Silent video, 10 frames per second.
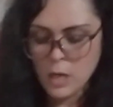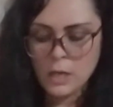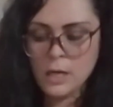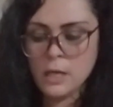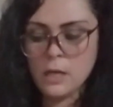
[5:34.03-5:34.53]

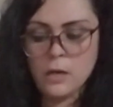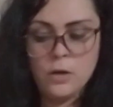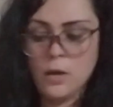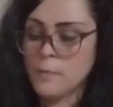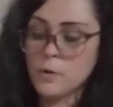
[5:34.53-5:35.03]
Clean
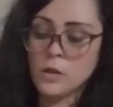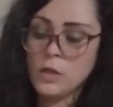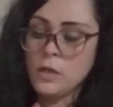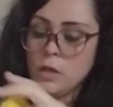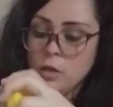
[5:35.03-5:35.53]

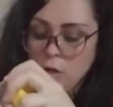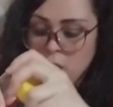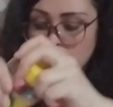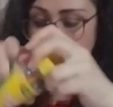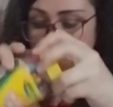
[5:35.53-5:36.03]

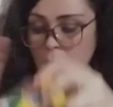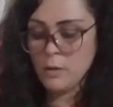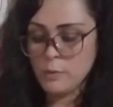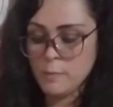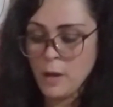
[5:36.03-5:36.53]
up,
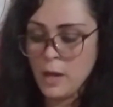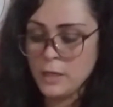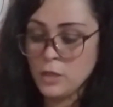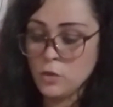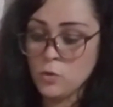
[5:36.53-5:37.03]

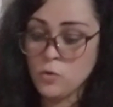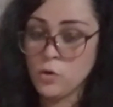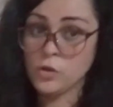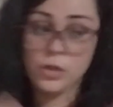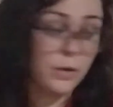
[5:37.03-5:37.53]
everybody, do
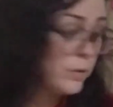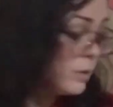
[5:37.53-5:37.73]
your share.